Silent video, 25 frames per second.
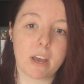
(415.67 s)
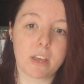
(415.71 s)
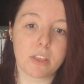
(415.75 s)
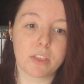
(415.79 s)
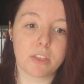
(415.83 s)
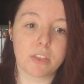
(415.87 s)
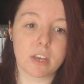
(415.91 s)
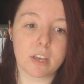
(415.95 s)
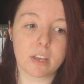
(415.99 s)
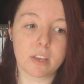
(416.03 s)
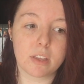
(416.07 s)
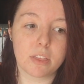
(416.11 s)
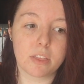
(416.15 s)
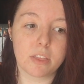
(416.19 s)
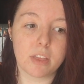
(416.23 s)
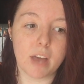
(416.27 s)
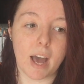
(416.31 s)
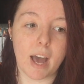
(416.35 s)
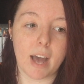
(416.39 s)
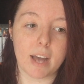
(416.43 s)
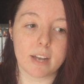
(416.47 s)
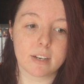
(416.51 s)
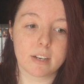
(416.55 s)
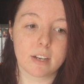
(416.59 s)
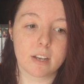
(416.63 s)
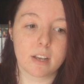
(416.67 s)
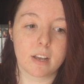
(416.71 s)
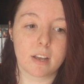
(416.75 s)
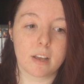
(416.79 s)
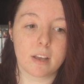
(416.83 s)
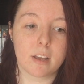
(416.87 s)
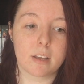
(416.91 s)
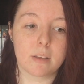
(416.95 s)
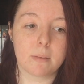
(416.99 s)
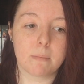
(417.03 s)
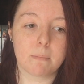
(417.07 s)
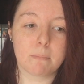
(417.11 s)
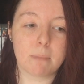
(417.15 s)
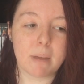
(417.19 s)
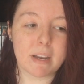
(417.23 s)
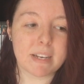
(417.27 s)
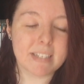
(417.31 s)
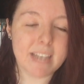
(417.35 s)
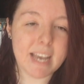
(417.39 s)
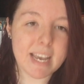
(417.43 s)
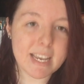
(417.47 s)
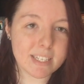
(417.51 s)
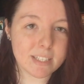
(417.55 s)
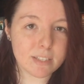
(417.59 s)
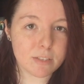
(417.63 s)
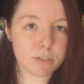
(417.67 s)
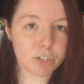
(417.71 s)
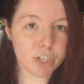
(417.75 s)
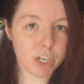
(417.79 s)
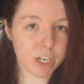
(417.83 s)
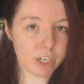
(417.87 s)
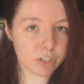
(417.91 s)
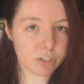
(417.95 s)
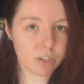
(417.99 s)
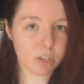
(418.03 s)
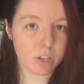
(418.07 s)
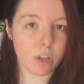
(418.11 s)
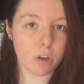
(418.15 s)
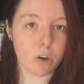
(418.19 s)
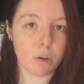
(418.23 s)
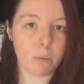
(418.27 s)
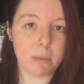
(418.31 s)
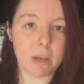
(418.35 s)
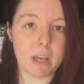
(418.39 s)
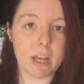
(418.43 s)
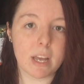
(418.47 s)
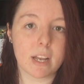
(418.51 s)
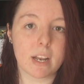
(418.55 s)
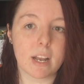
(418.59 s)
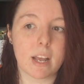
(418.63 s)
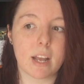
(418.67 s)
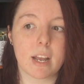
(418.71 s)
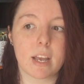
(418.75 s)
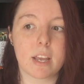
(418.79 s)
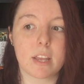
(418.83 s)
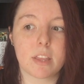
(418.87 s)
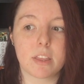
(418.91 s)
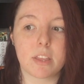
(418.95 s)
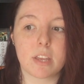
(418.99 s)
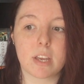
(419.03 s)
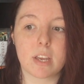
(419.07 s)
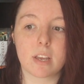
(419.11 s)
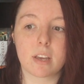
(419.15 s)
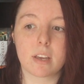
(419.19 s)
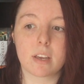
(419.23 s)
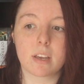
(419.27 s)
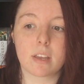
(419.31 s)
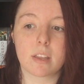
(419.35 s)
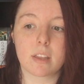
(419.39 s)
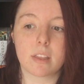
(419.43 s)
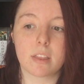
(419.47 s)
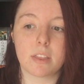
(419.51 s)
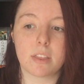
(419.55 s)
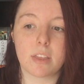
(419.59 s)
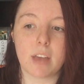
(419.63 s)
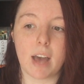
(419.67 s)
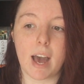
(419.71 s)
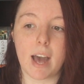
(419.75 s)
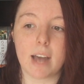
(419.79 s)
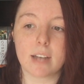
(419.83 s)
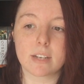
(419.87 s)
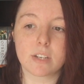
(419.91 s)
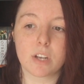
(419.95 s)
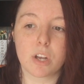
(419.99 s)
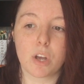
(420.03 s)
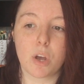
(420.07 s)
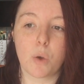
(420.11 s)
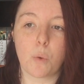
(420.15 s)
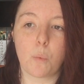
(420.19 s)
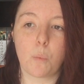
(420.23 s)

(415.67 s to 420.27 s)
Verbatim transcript: I think that my tastes have changed a little bit and I think that